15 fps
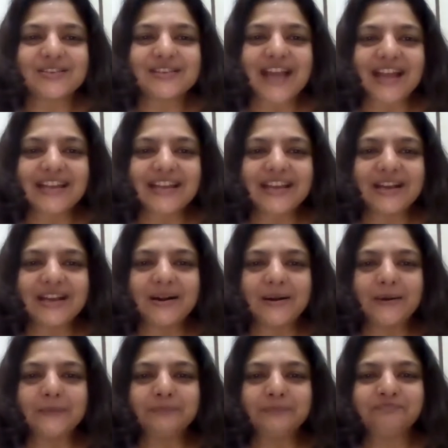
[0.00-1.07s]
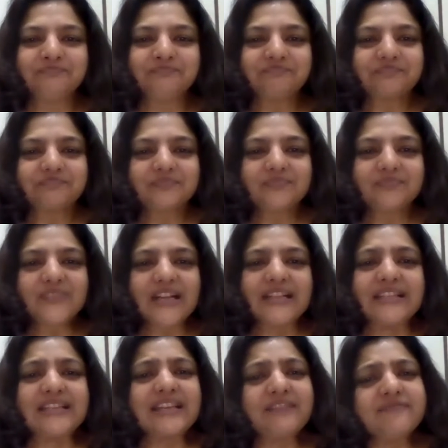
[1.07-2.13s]
sally um,
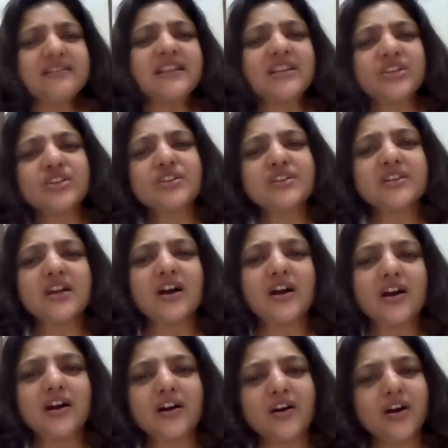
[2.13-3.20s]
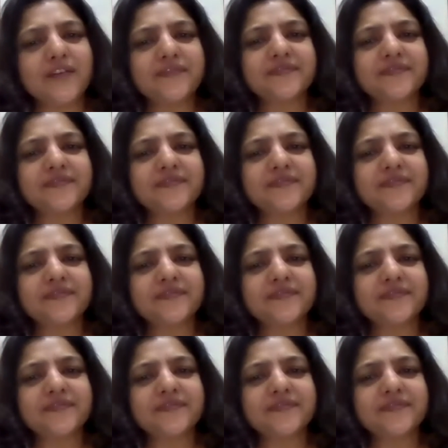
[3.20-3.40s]
the definition uh, of